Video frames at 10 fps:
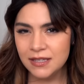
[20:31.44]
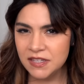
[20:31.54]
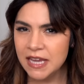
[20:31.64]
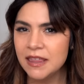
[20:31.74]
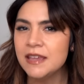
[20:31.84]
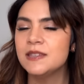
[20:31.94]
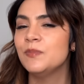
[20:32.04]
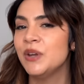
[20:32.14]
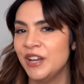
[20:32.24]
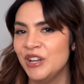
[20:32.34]
take this
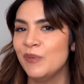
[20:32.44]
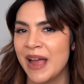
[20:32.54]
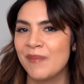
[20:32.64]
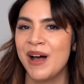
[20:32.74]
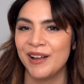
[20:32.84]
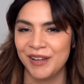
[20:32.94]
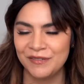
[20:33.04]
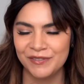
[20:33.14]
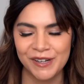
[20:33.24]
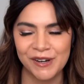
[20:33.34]
and put it in your back
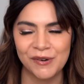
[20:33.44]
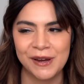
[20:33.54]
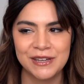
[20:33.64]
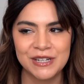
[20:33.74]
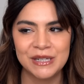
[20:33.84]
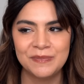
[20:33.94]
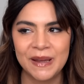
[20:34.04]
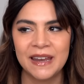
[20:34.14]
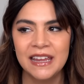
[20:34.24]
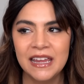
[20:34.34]
pocket for your winter.
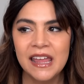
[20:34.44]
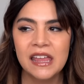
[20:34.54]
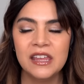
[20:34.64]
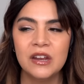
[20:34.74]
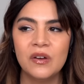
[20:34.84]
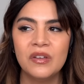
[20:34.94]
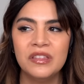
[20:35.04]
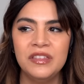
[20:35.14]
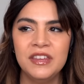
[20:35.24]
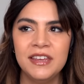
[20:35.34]
But, you know,
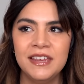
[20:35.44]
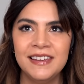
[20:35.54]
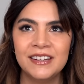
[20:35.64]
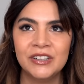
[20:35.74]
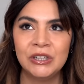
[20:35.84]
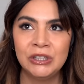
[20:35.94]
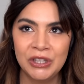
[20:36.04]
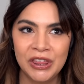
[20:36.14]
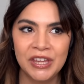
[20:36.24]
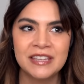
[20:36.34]
the
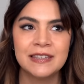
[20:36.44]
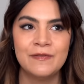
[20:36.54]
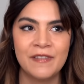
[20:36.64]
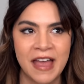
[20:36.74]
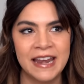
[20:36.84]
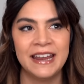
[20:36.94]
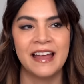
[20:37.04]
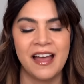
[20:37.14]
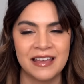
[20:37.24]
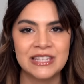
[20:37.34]
earth is
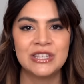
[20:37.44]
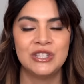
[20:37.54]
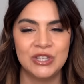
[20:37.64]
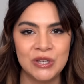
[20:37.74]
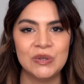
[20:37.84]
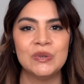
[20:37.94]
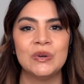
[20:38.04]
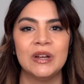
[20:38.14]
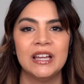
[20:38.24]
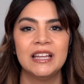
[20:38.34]
inviting us
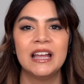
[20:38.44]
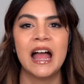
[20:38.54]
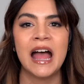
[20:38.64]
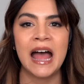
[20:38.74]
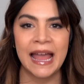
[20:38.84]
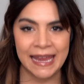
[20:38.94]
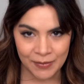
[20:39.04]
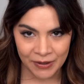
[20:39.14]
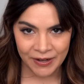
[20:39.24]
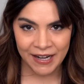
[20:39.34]
to
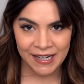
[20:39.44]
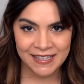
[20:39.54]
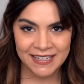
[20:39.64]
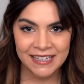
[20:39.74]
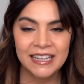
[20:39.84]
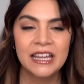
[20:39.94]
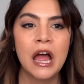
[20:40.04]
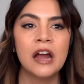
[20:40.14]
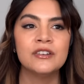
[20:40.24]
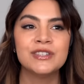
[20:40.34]
hibernate.
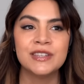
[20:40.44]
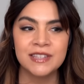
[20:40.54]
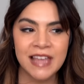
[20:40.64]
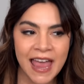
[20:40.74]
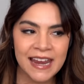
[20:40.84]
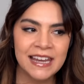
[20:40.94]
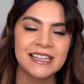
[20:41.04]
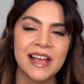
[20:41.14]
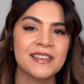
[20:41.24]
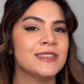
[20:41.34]
Our society
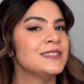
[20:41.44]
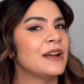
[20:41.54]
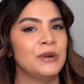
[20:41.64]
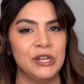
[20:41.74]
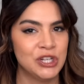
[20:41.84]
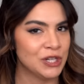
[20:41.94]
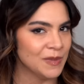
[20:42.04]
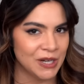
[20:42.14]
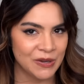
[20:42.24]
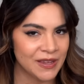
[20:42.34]
tells us that we shouldn't
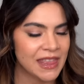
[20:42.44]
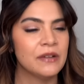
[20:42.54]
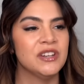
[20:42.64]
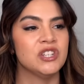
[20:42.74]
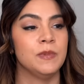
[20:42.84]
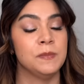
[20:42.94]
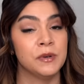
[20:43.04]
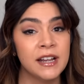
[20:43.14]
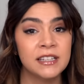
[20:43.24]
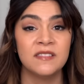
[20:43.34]
be doing that. We should be
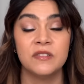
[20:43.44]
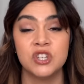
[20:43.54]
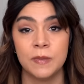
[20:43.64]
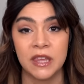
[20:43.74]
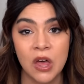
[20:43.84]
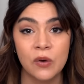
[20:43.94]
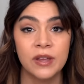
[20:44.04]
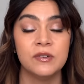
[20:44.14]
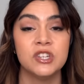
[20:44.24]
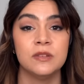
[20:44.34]
productive. We should be
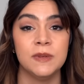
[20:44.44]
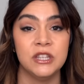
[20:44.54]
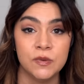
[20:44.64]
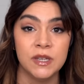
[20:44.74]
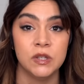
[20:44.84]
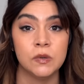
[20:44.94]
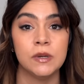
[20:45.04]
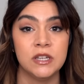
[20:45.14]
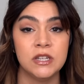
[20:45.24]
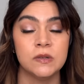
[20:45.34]
going. We should be
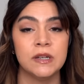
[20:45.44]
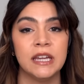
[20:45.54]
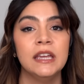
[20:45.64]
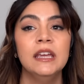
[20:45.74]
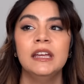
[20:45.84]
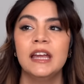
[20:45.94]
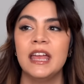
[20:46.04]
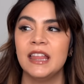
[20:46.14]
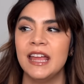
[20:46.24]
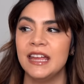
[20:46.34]
doing.
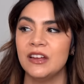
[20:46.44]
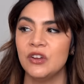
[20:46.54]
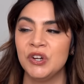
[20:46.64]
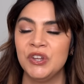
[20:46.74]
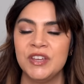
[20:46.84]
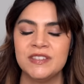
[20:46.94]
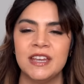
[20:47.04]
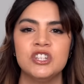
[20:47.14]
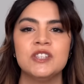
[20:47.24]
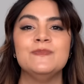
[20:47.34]
And like Earth is
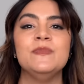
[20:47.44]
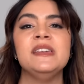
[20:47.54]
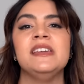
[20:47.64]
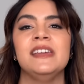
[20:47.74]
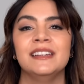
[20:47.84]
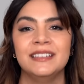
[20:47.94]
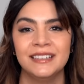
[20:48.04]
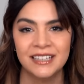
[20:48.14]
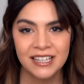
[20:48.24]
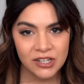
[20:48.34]
like, just be.
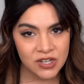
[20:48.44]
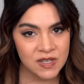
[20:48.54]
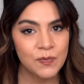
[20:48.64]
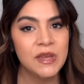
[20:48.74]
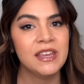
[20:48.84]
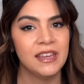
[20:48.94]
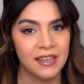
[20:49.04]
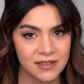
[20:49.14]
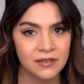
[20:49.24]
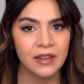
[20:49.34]
Just
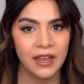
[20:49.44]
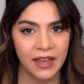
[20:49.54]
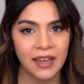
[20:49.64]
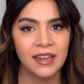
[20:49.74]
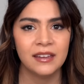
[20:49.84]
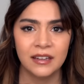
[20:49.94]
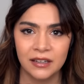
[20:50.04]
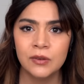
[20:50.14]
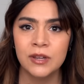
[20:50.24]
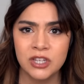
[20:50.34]
be. It's okay.
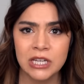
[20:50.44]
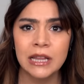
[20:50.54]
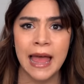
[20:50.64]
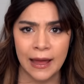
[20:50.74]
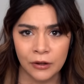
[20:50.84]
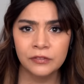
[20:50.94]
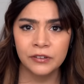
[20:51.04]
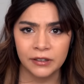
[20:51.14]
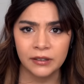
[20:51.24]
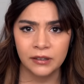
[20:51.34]
You can chill out
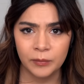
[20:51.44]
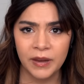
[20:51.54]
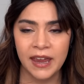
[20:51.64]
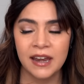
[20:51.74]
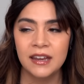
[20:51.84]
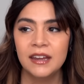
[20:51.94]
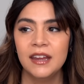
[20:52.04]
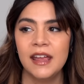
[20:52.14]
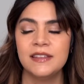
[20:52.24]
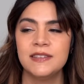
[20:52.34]
for a little bit.
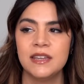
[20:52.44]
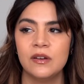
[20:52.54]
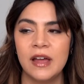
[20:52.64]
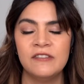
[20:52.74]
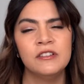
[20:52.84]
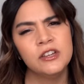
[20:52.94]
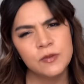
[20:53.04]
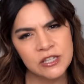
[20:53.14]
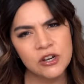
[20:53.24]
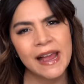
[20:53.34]
And so I've really
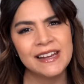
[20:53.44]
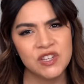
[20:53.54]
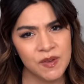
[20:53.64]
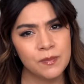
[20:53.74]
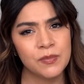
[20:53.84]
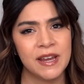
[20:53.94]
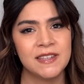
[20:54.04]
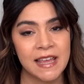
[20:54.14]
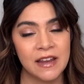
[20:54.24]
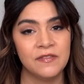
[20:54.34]
been trying to
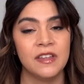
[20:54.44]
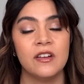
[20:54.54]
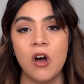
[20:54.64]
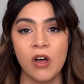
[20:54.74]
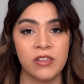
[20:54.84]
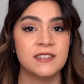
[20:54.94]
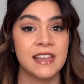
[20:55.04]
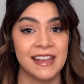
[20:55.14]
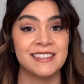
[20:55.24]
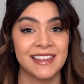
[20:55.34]
embrace that. I feel like all the
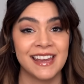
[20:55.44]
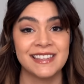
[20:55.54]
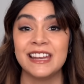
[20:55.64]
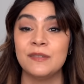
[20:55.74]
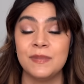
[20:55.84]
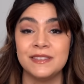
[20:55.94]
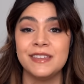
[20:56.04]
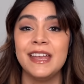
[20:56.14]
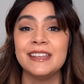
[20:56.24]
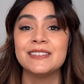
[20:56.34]
signs, like I said, have been
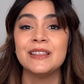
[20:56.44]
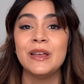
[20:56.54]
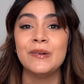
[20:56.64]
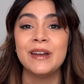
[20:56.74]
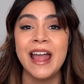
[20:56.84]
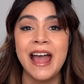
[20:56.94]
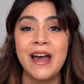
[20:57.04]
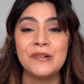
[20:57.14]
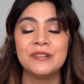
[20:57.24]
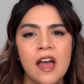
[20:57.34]
saying slow
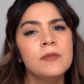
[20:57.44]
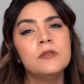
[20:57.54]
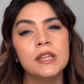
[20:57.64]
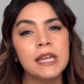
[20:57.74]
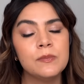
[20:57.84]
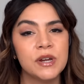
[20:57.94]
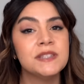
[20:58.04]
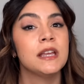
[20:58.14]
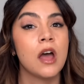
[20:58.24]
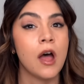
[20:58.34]
down. I've been really
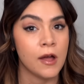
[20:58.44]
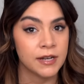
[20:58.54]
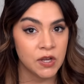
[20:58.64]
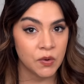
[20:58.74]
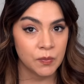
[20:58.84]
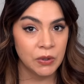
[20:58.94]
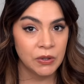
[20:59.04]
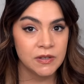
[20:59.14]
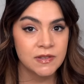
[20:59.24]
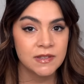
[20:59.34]
embracing
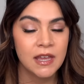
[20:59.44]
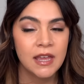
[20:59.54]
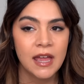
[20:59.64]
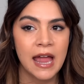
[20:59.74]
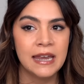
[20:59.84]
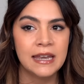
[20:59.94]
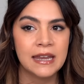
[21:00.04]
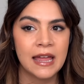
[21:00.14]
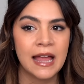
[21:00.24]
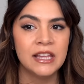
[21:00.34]
audiobooks.
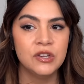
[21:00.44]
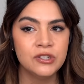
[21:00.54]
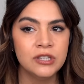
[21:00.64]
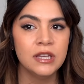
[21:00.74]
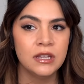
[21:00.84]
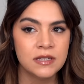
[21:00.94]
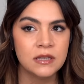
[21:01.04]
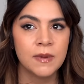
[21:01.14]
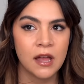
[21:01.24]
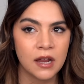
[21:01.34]
And I usually
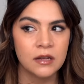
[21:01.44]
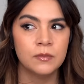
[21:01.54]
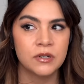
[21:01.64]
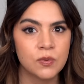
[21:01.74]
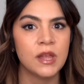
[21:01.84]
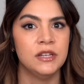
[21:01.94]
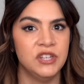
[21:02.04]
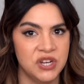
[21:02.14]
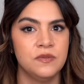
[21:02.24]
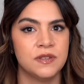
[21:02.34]
listen to my audiobooks while I
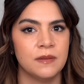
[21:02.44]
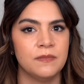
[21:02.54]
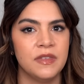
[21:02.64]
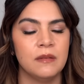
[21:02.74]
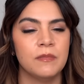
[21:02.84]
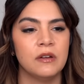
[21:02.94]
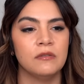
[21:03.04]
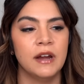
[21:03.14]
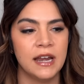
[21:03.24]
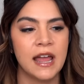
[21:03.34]
do something. But
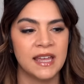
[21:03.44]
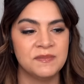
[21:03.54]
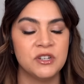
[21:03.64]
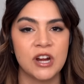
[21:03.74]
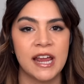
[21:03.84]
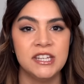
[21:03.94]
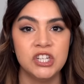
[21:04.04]
right now I've been trying to